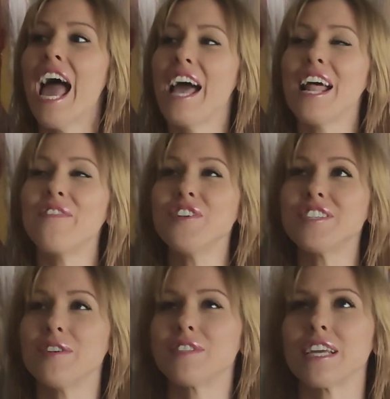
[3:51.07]
And at
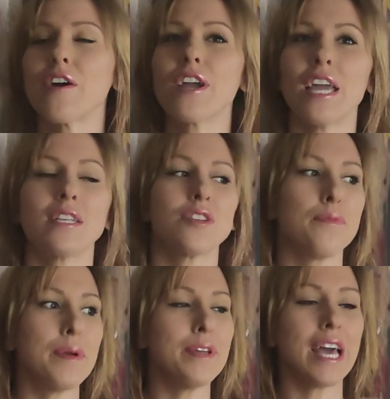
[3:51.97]
first I was like, okay, so
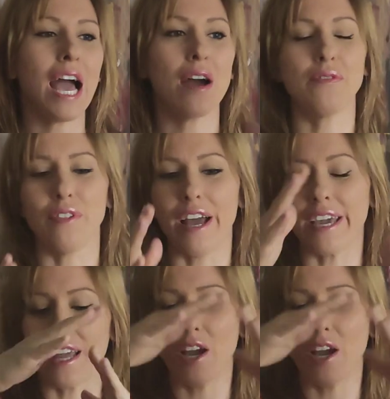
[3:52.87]
maybe they have like